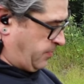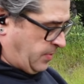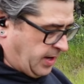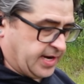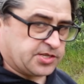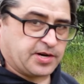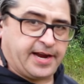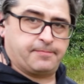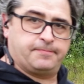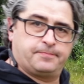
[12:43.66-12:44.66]
That's
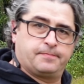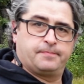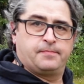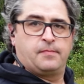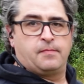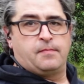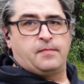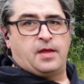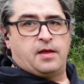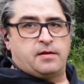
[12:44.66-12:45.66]
right.
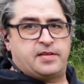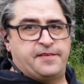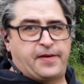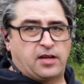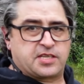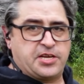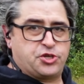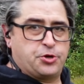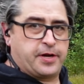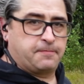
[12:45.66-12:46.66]
T-foul skeet
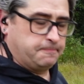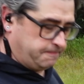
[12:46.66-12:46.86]
shooting.